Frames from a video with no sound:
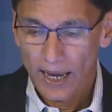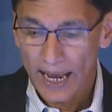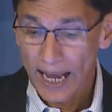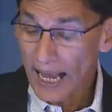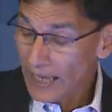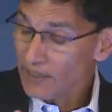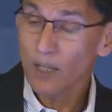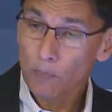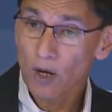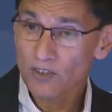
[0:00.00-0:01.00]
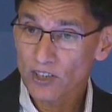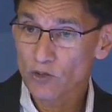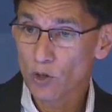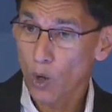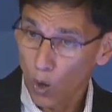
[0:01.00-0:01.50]
And in the process,
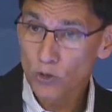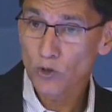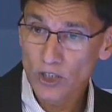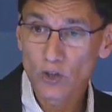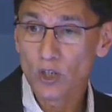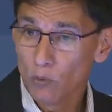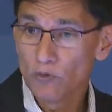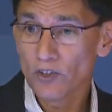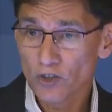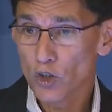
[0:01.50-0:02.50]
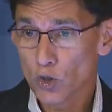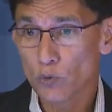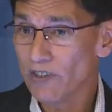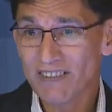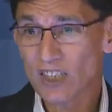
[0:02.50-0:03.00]
you'll also need to remove the
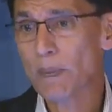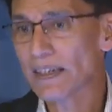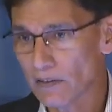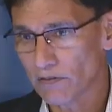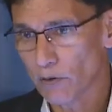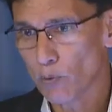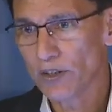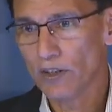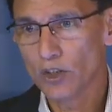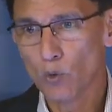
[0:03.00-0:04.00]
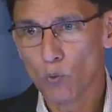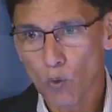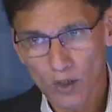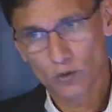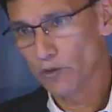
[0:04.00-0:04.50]
CO2 irrespective. Whether you
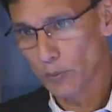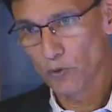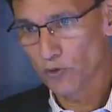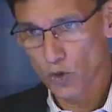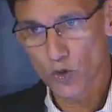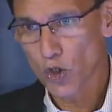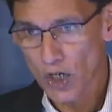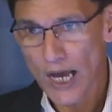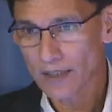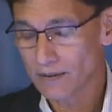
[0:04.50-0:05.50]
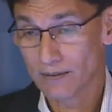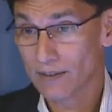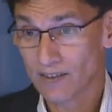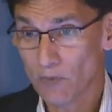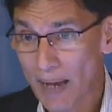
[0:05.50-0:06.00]
want to remove CO2 or not,
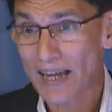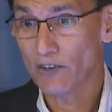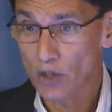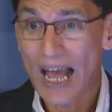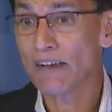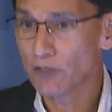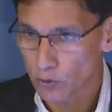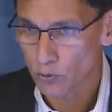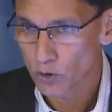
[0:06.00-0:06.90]
doesn't matter, you have to.